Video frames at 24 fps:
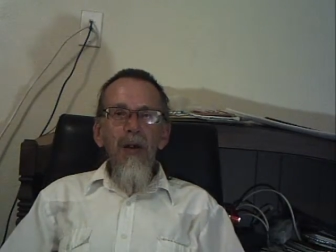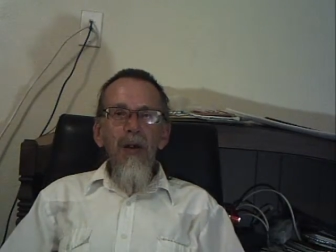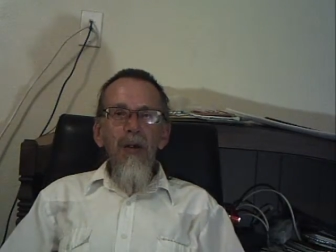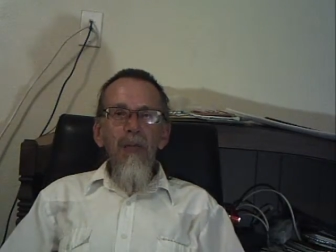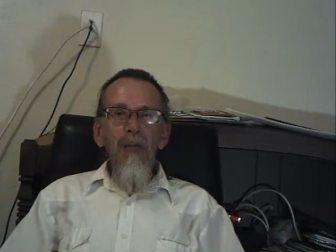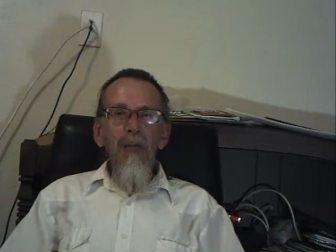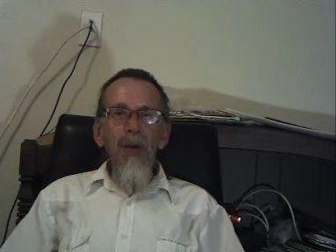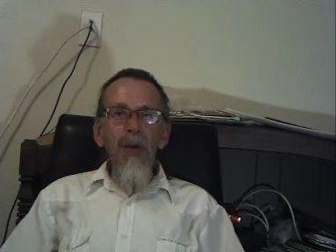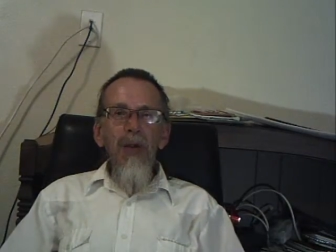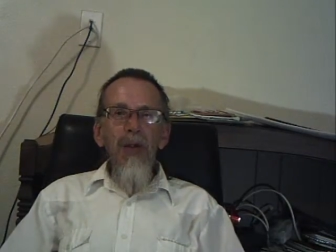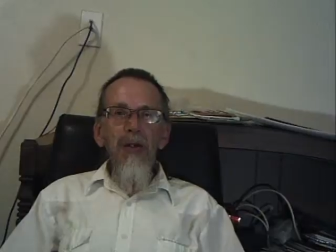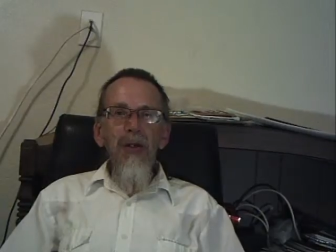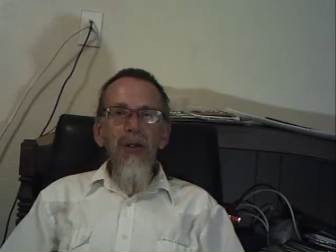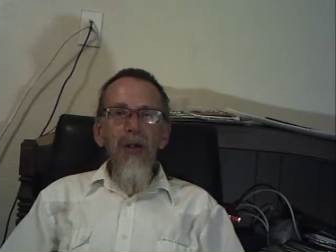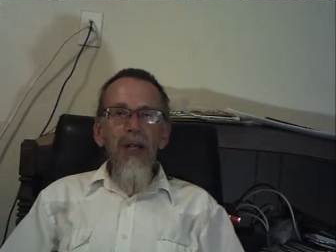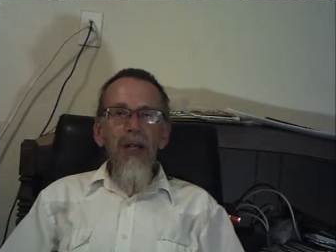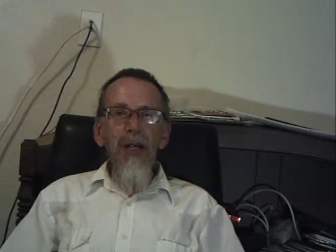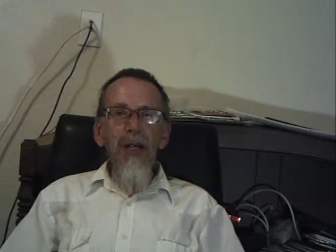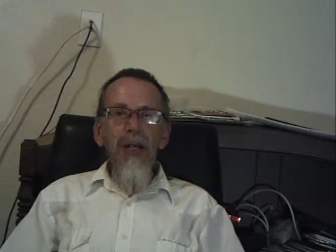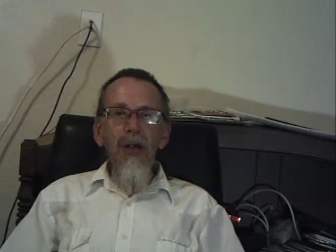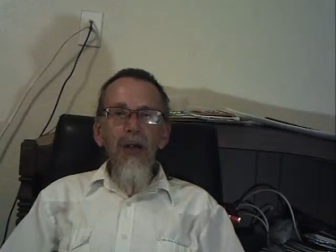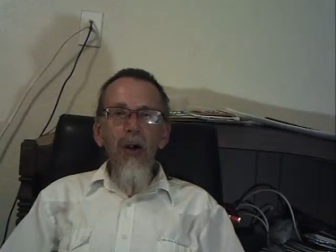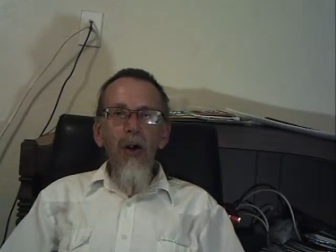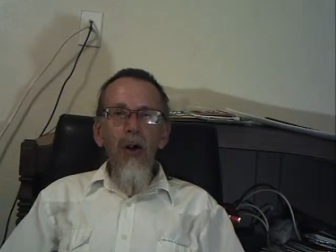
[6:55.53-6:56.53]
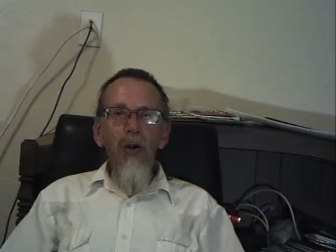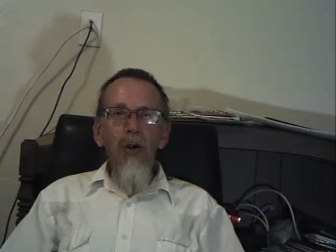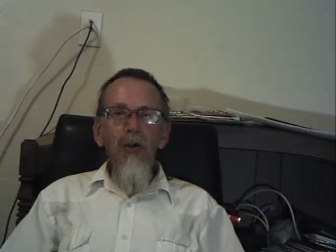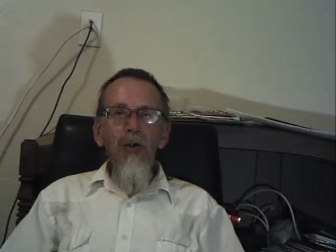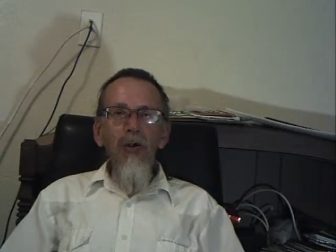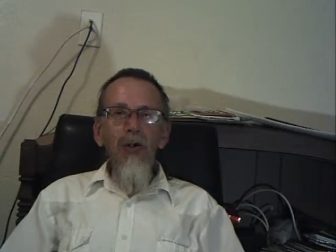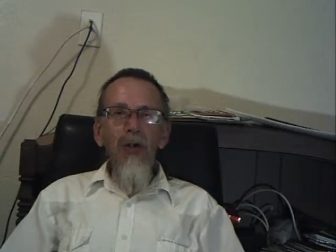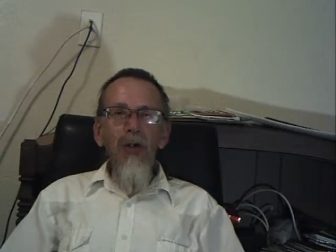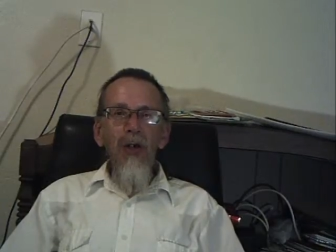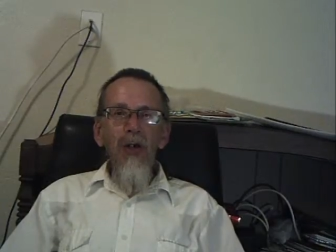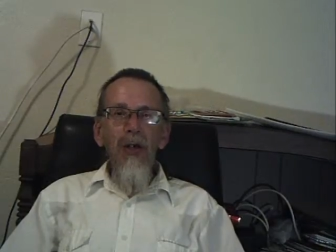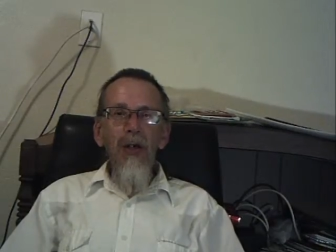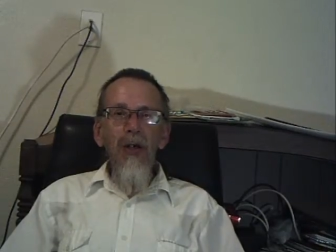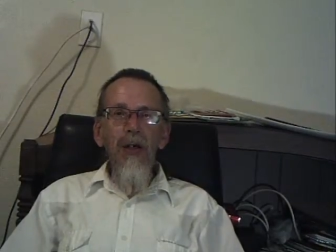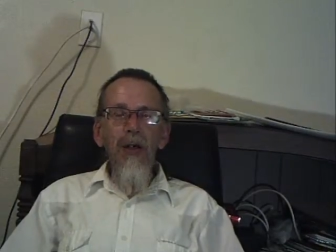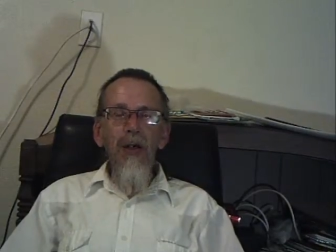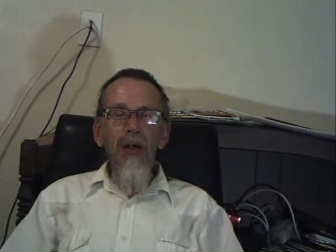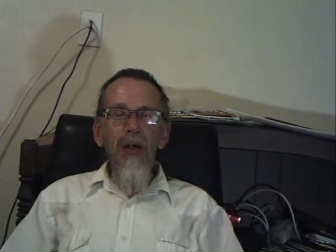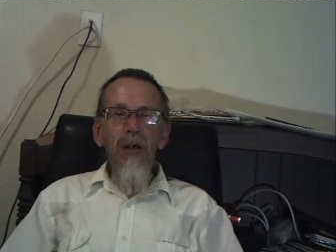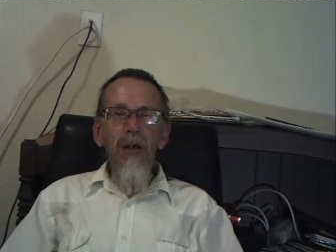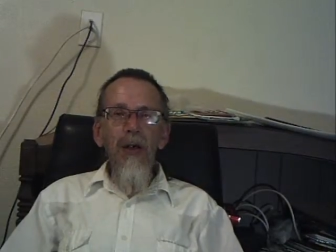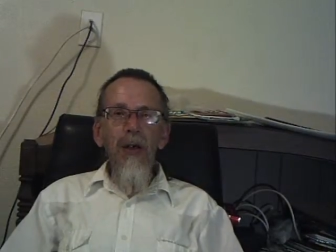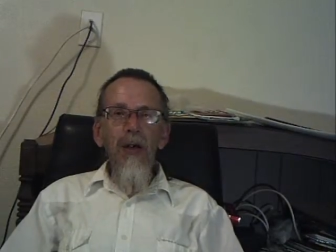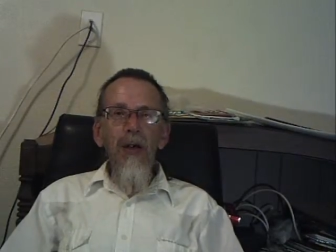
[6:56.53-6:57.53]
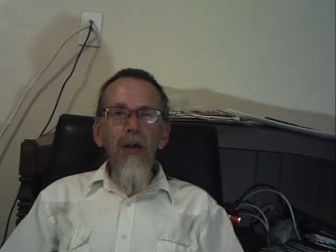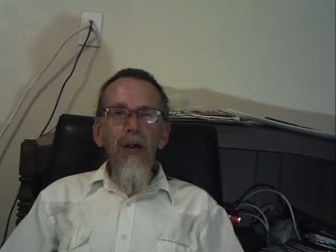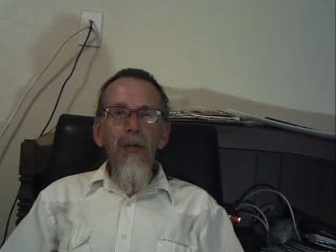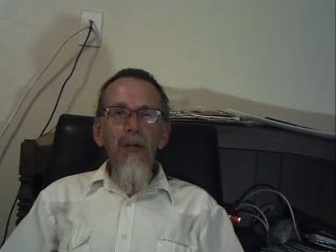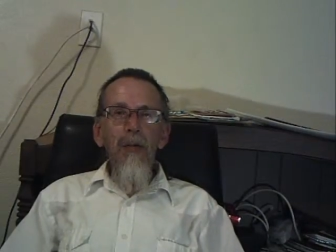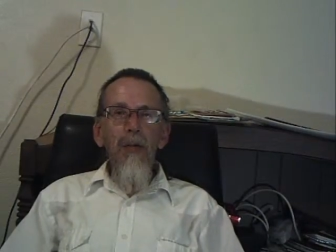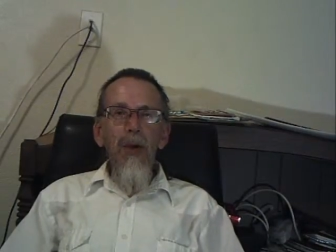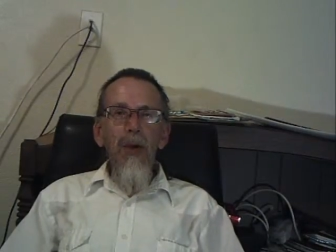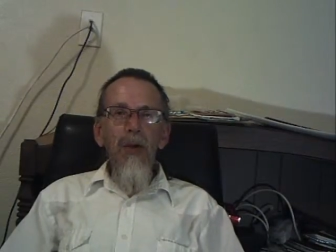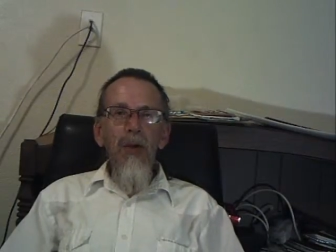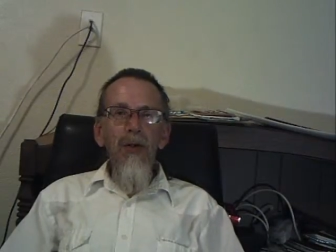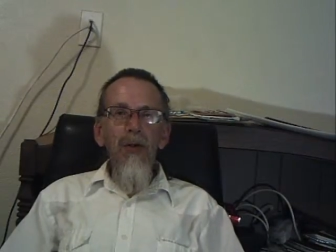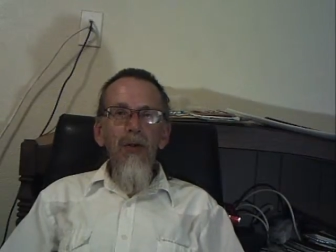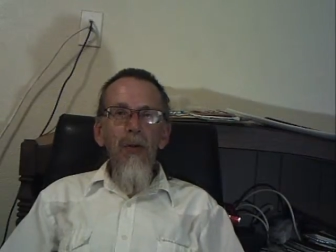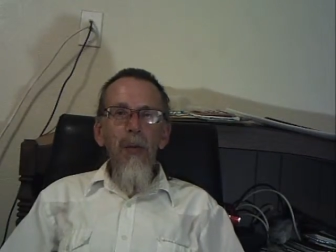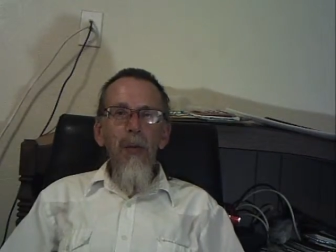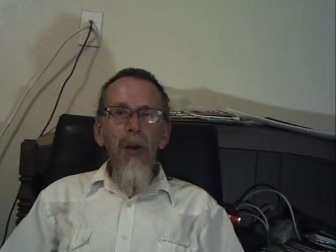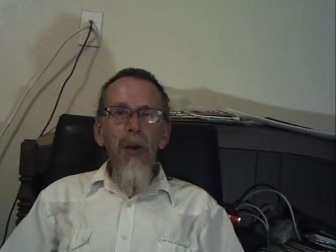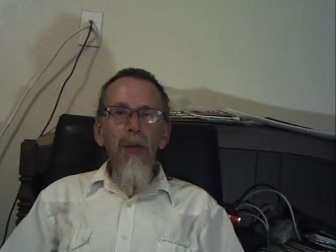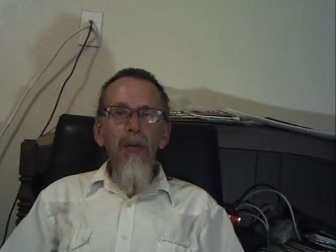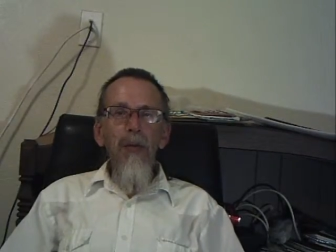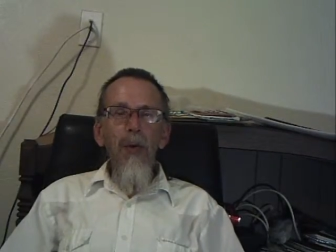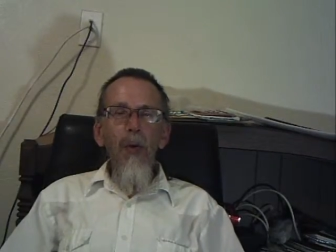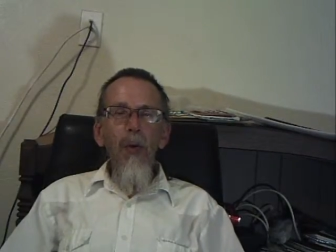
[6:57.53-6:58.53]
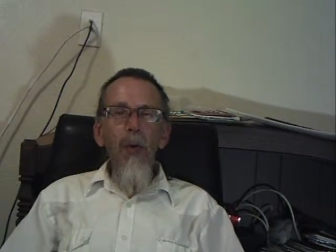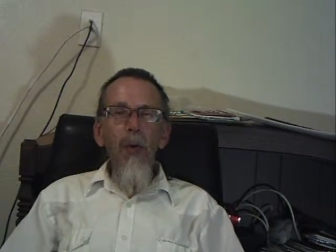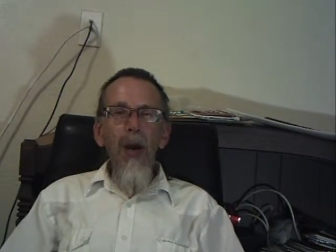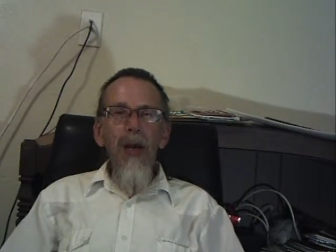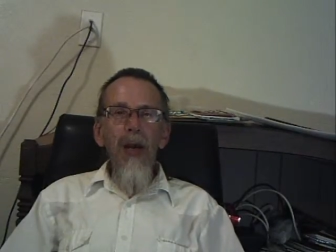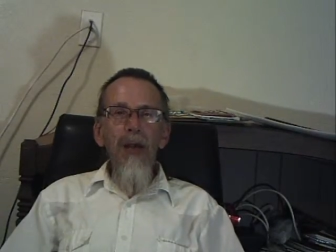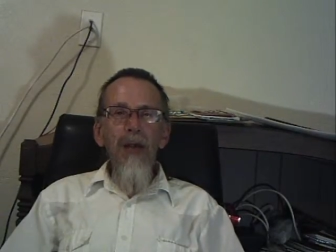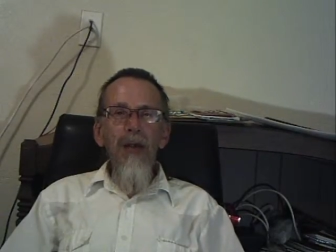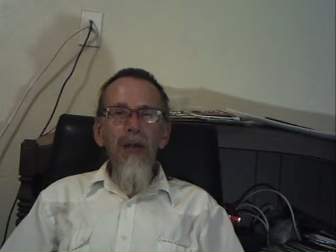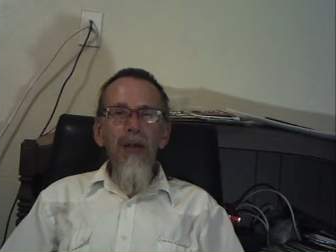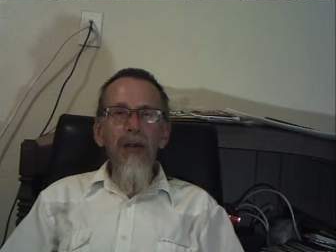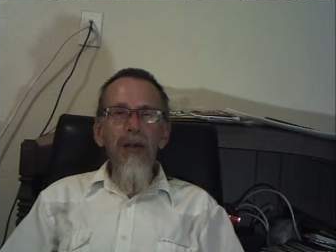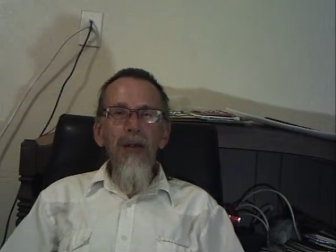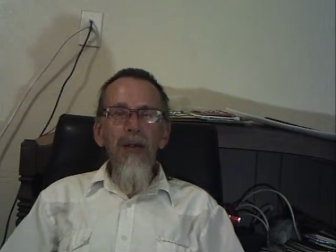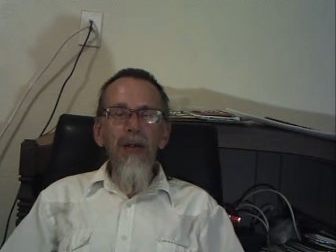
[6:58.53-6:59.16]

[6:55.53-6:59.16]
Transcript: basically cost. Because remember, when